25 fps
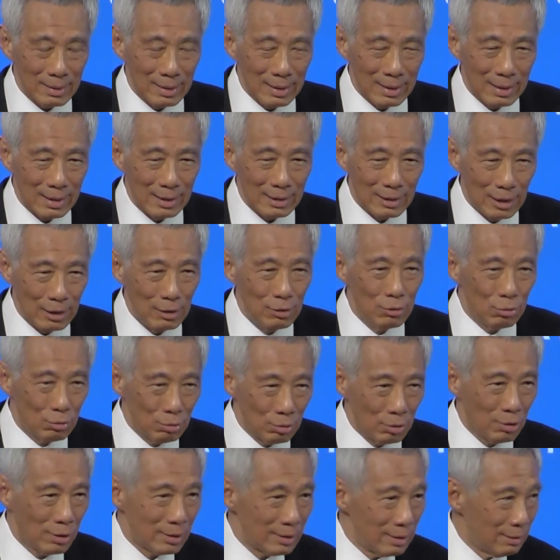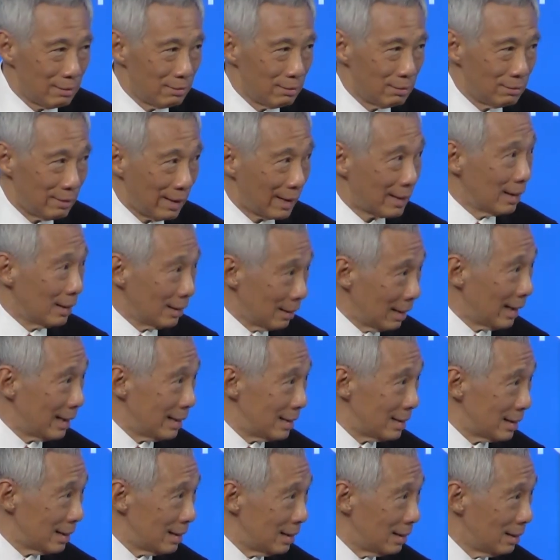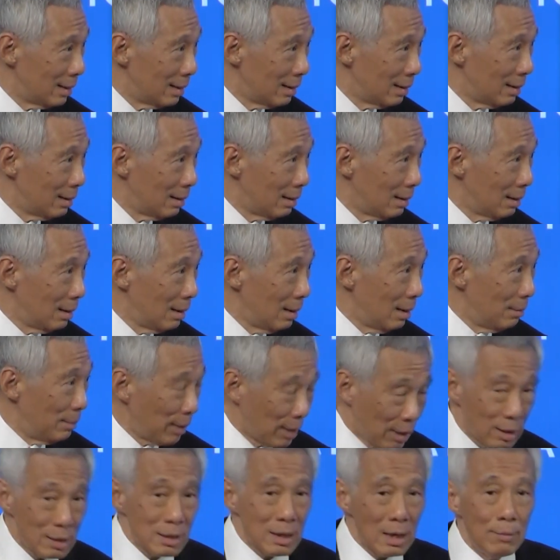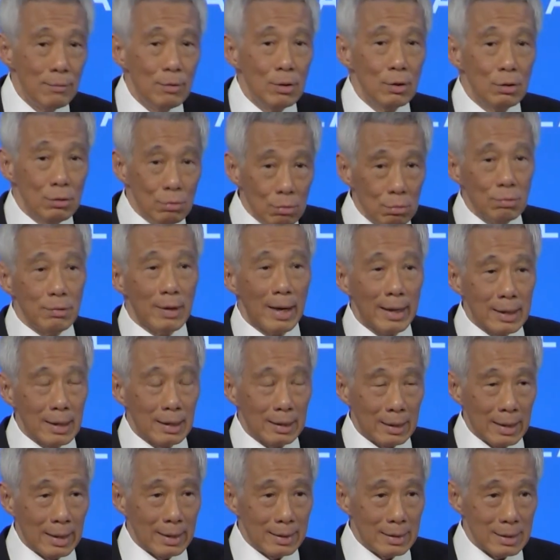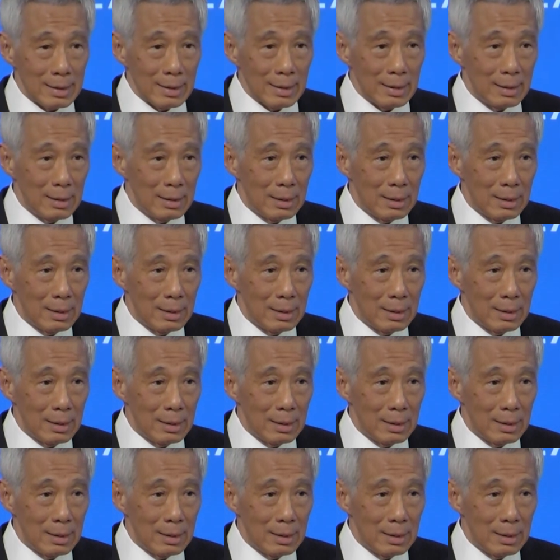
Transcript: continue to not recognize it. Because if you do recognize it,